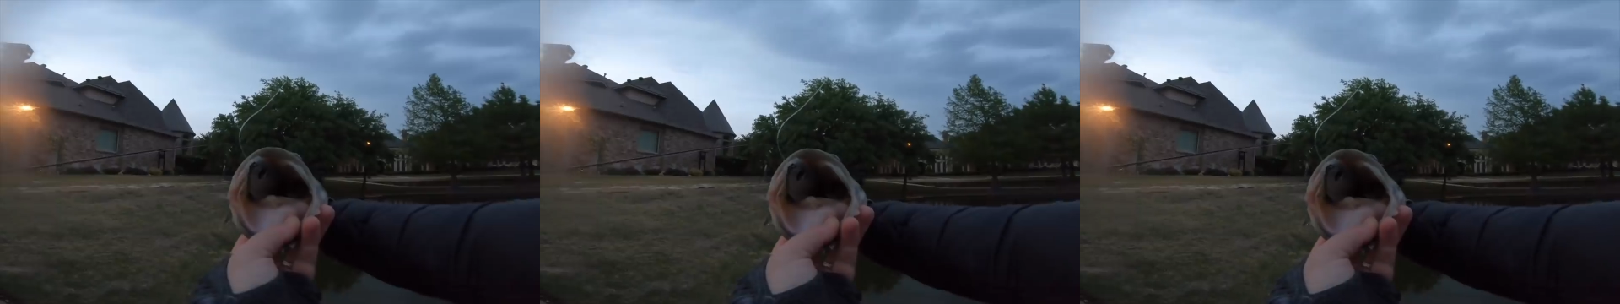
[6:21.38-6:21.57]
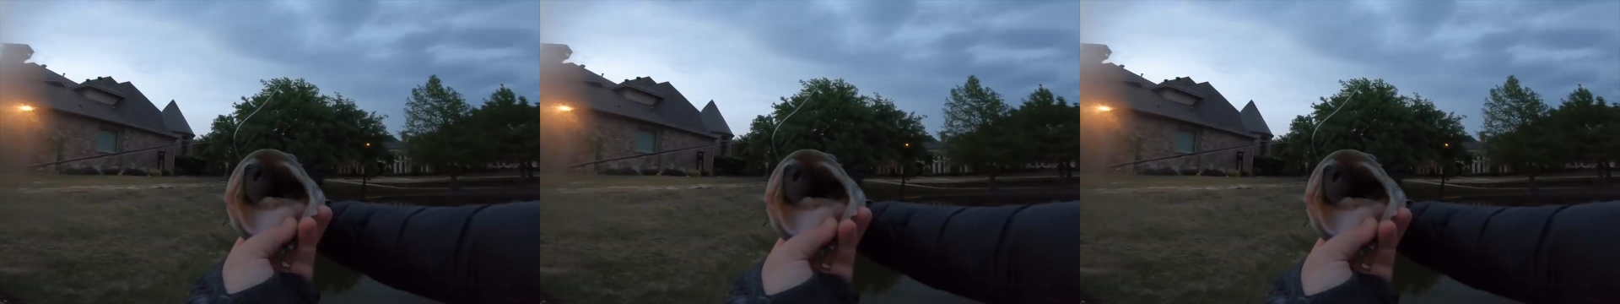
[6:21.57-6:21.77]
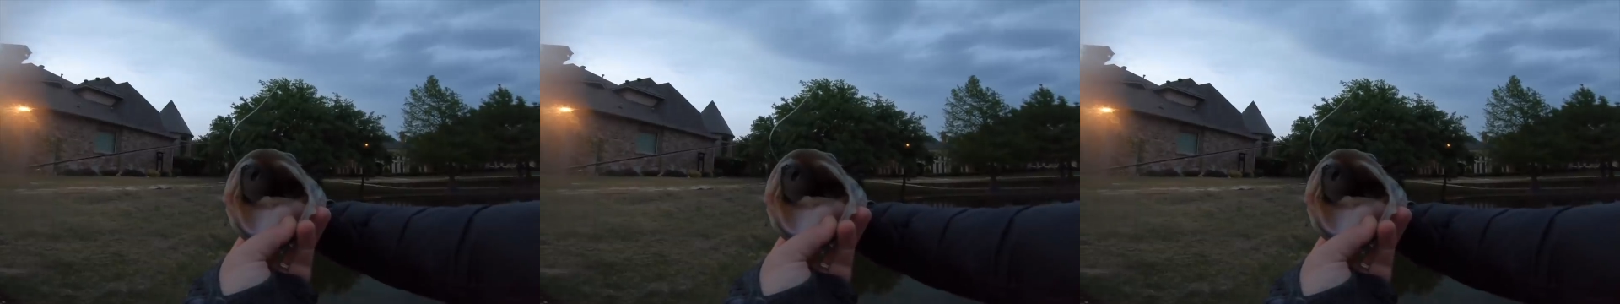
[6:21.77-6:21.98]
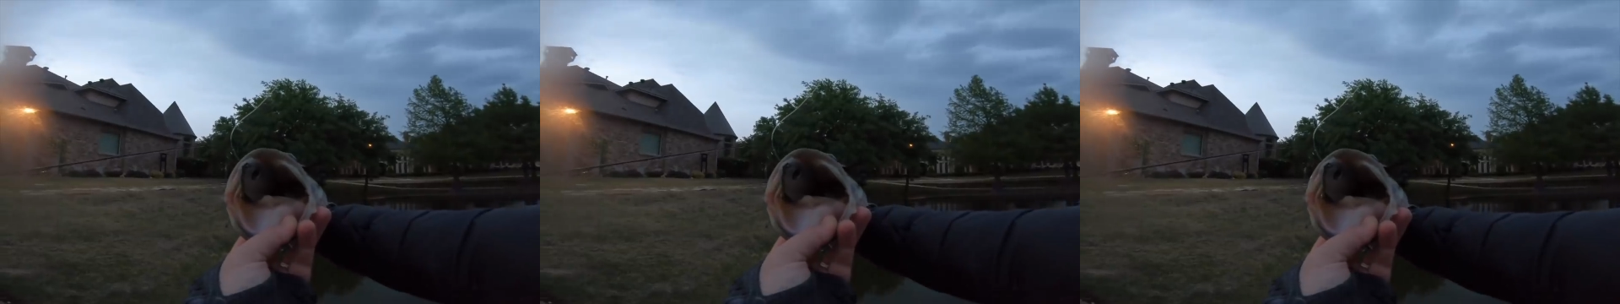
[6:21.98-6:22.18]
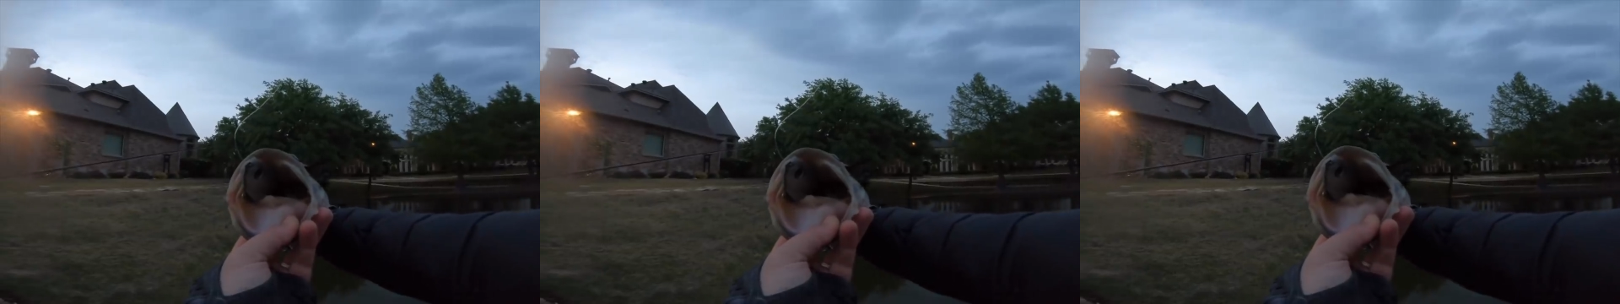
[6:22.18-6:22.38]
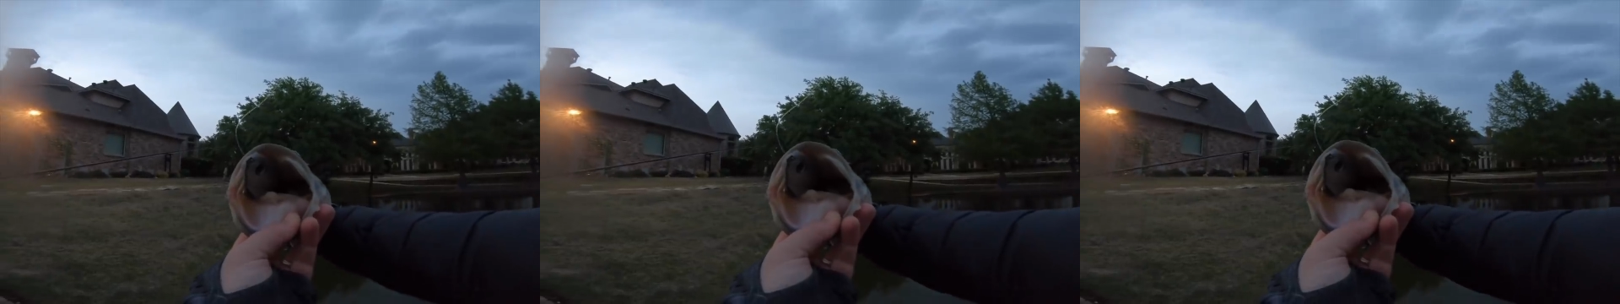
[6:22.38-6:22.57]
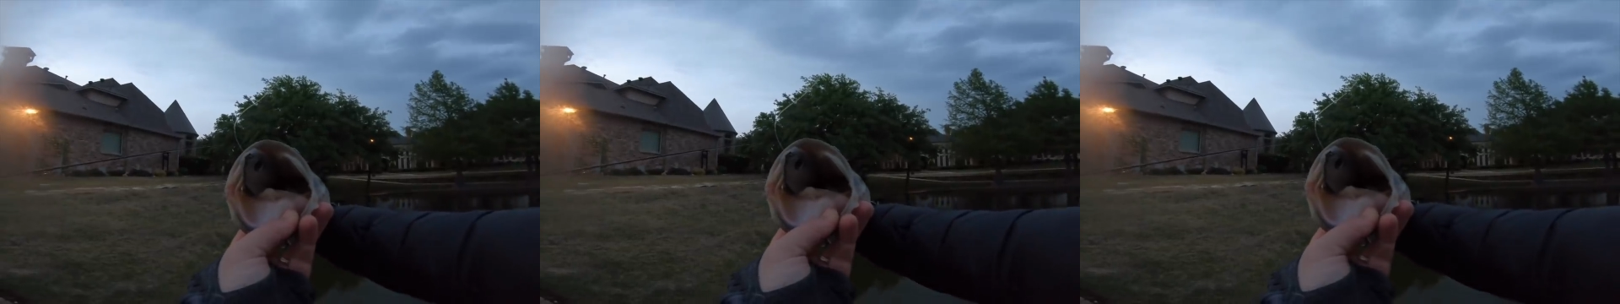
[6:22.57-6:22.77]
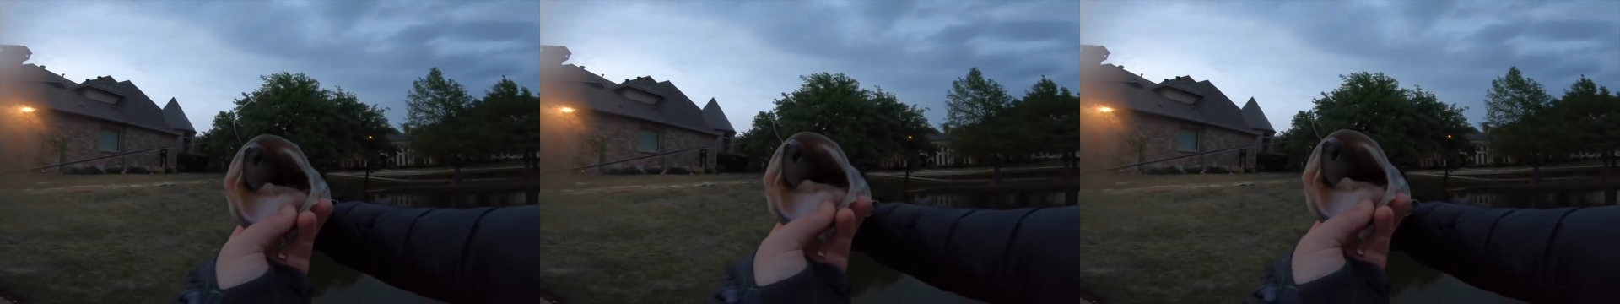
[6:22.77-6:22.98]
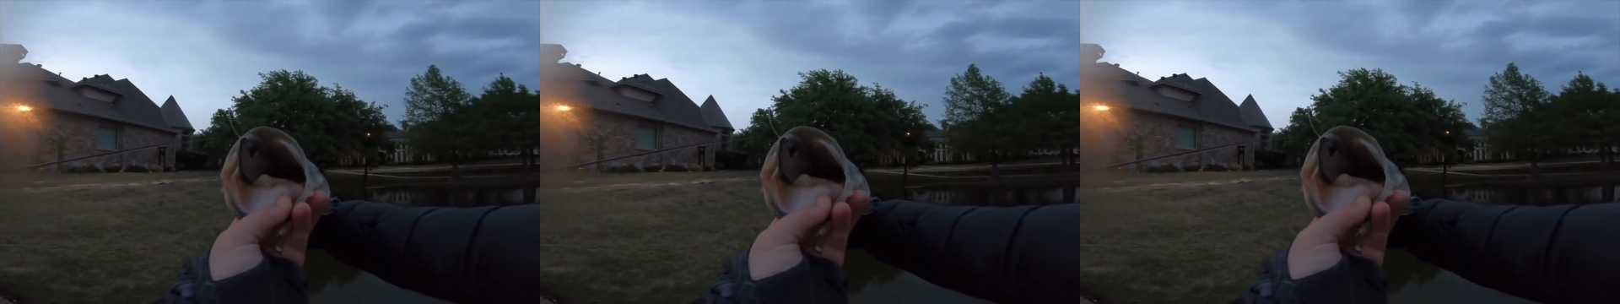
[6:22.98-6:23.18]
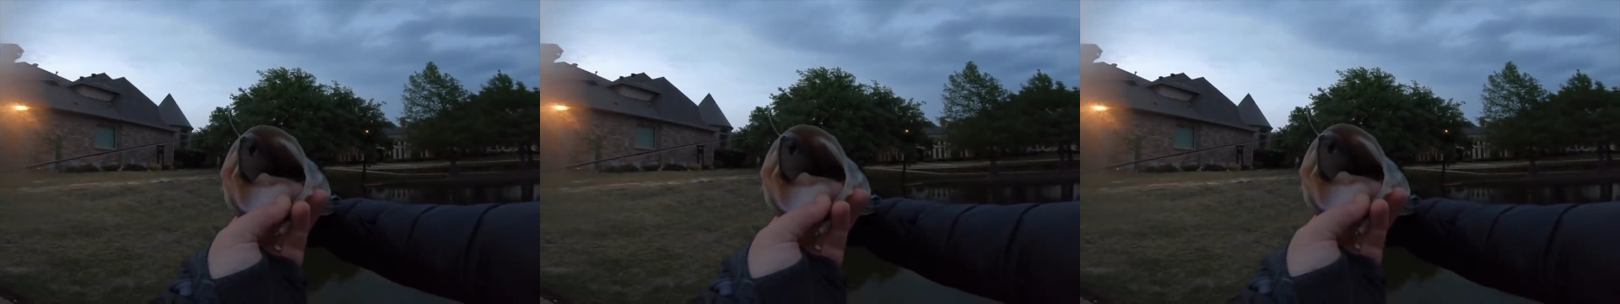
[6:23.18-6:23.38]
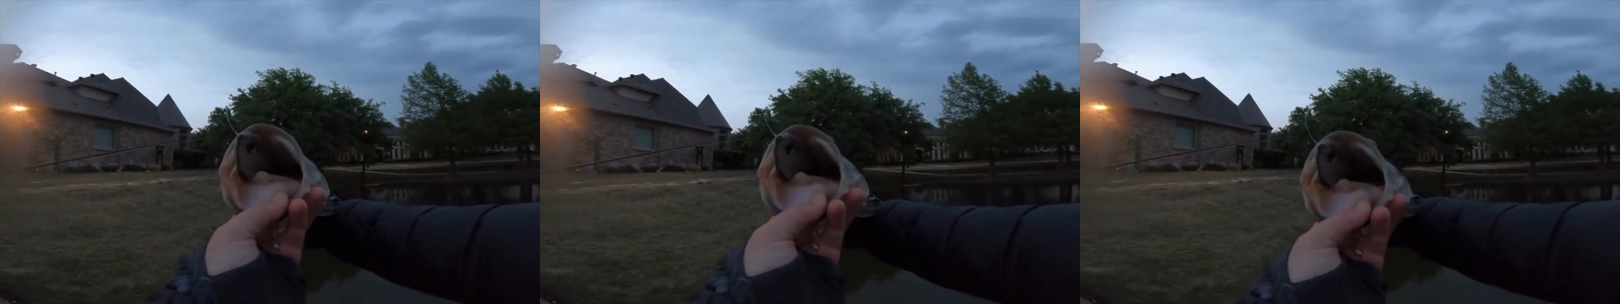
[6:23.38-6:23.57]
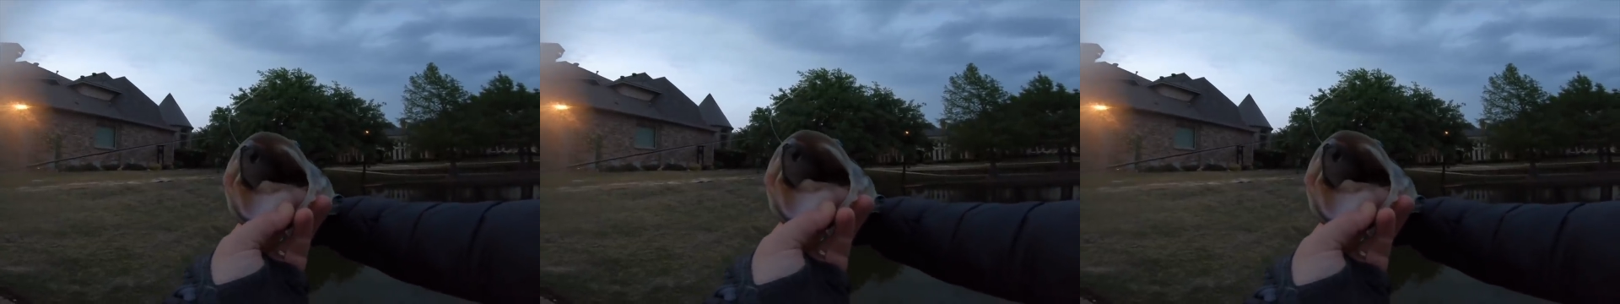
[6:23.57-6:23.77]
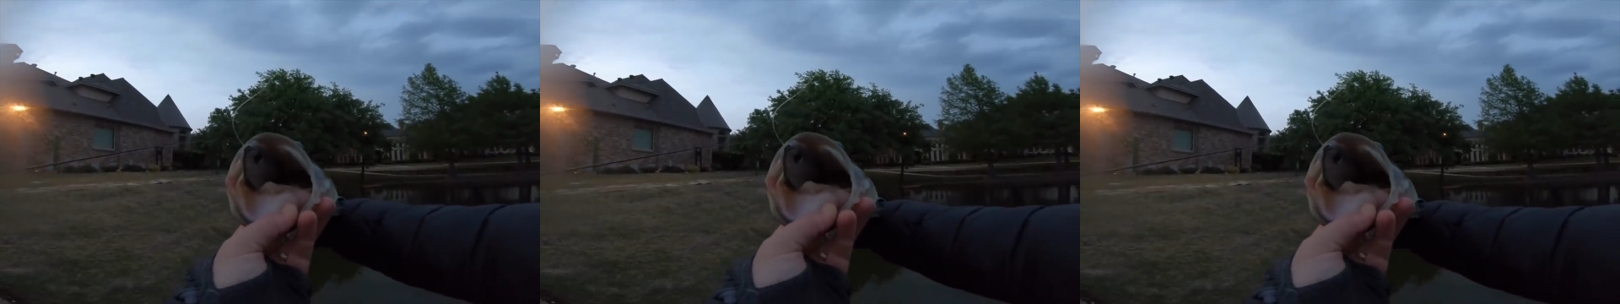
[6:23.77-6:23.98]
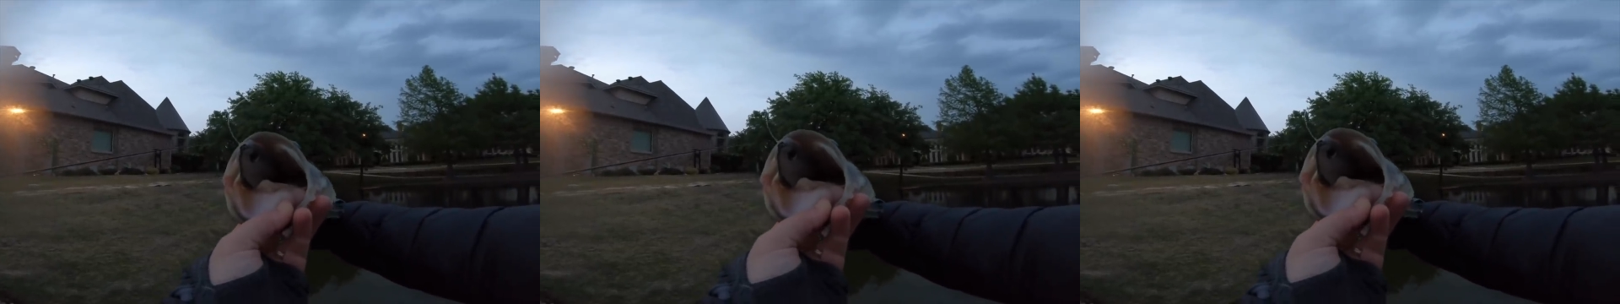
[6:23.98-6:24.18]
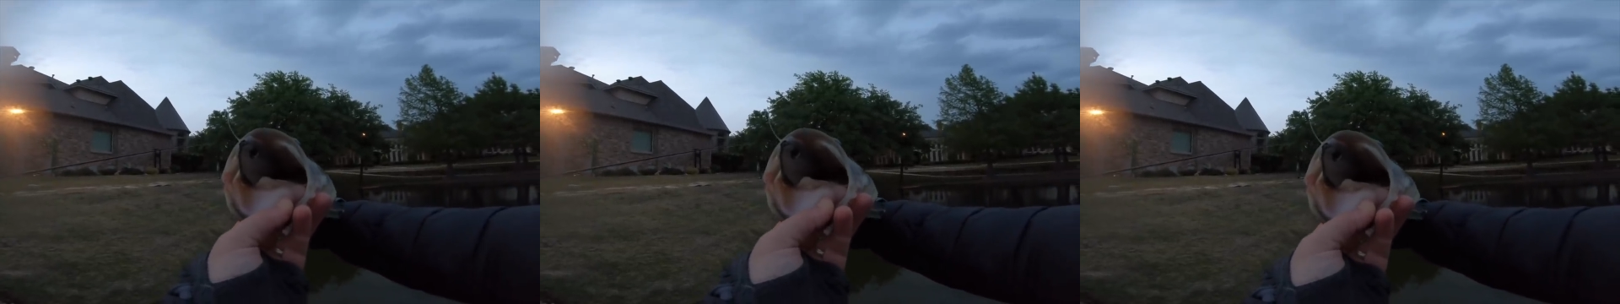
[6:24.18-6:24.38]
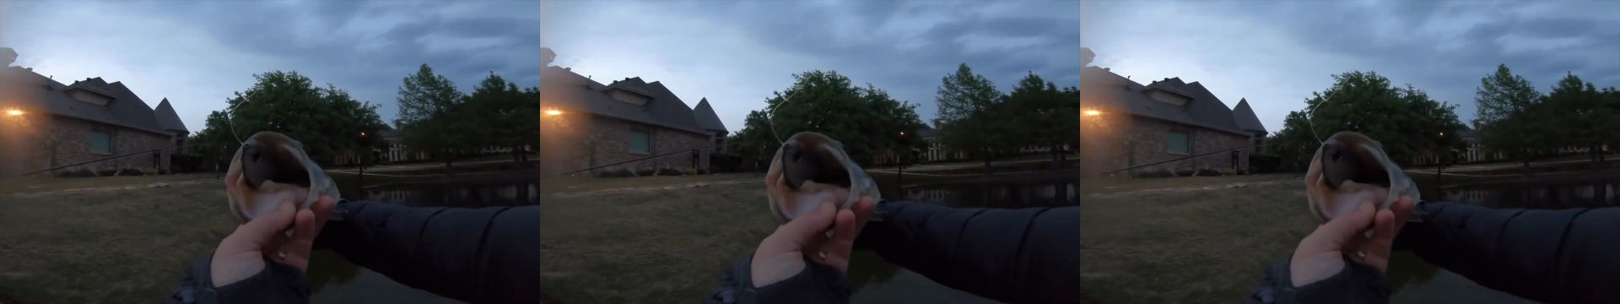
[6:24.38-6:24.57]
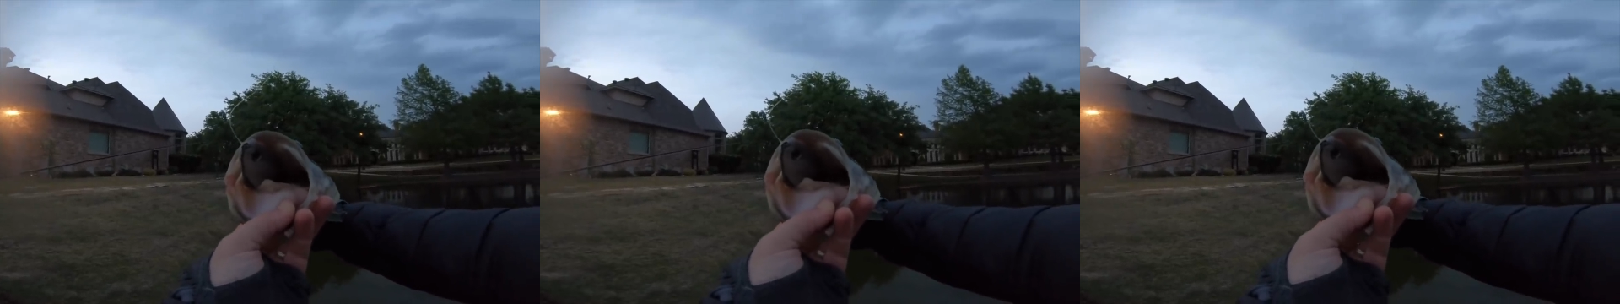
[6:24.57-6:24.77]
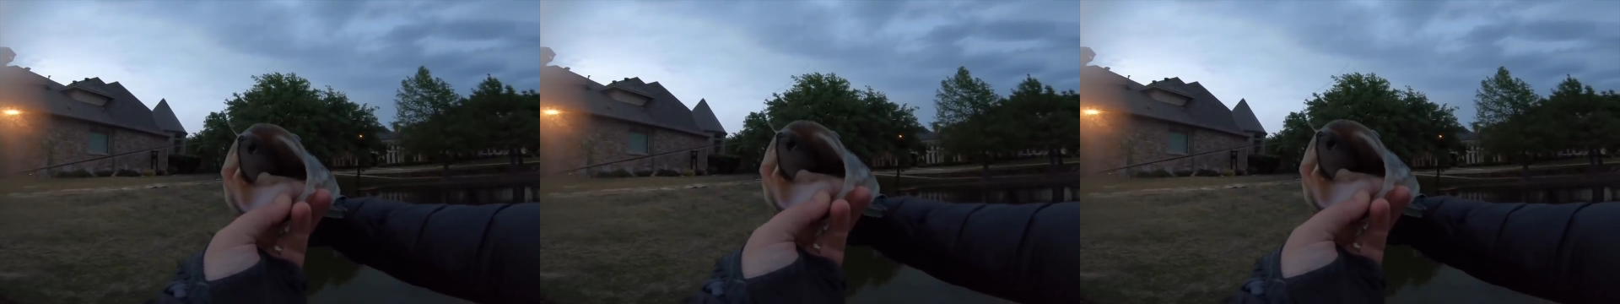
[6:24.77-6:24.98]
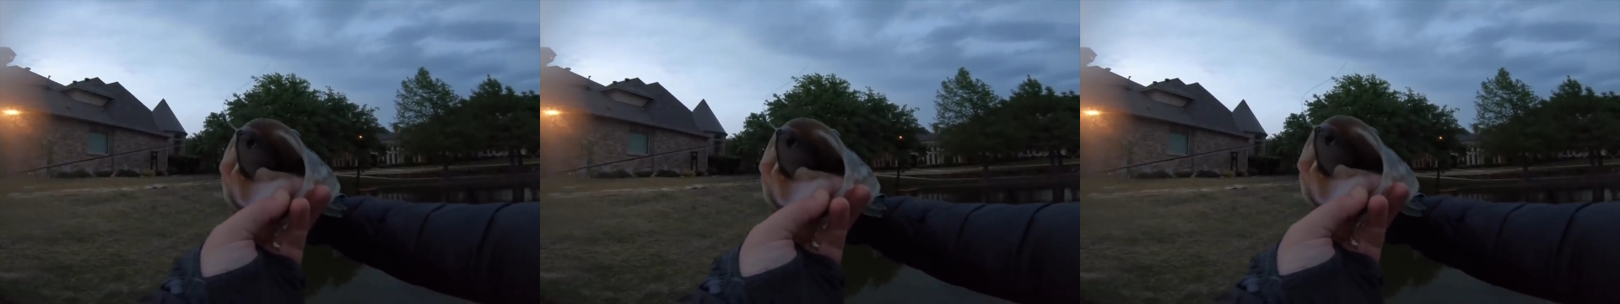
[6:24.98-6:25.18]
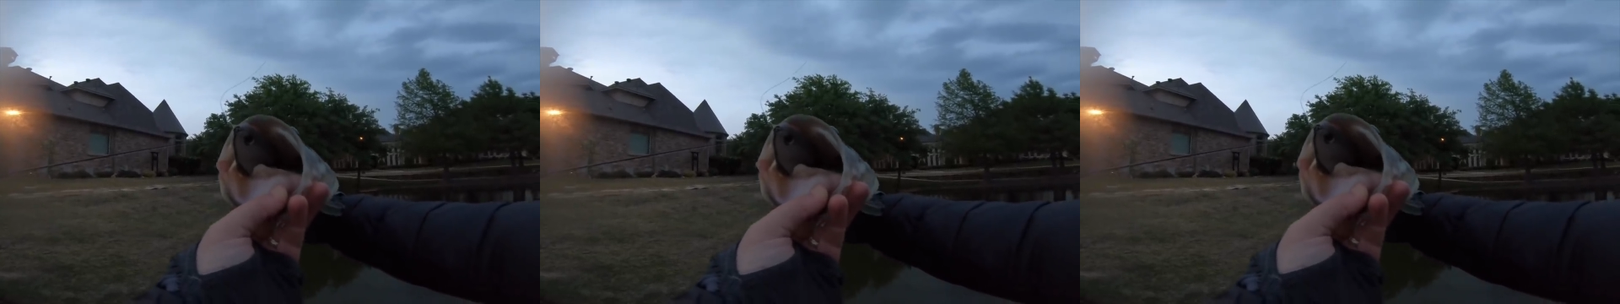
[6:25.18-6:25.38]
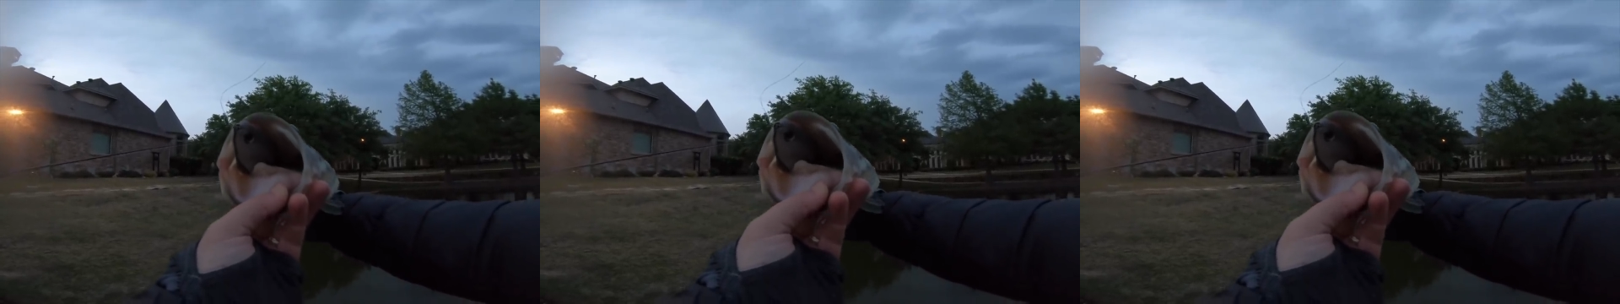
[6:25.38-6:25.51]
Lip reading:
Nobody's mouth can be seen.